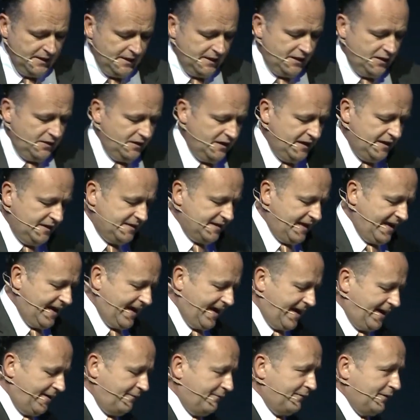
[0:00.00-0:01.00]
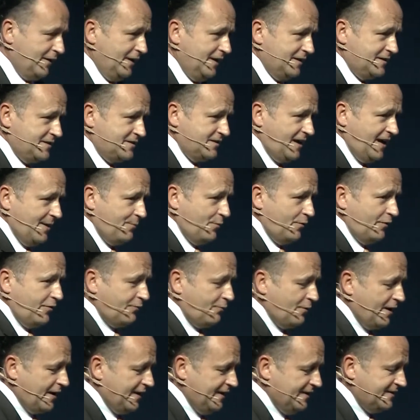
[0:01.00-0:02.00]
You need to have cyber
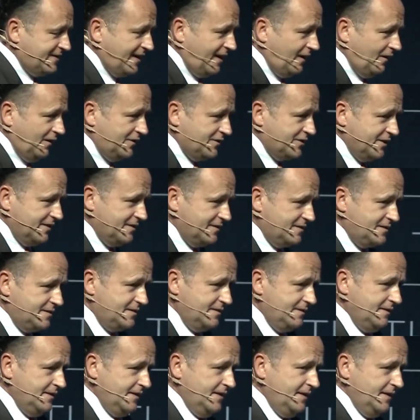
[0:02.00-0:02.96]
threat intelligence.